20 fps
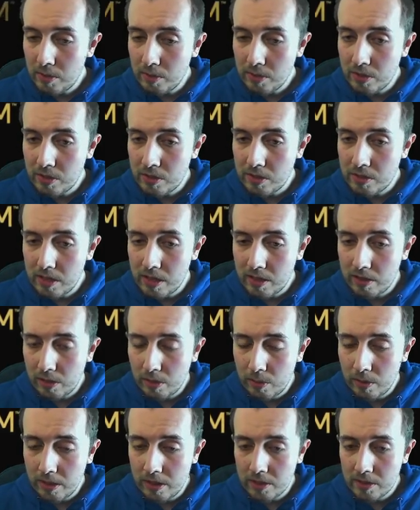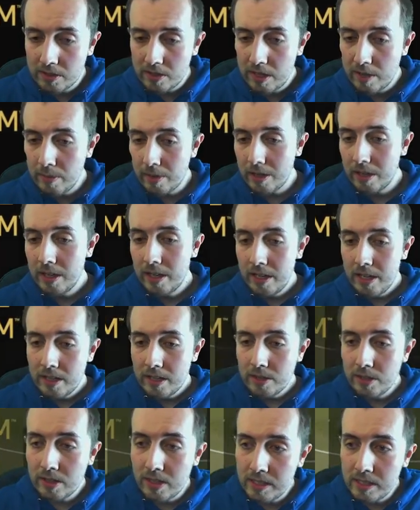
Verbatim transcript: which is quite nice to see. But he's got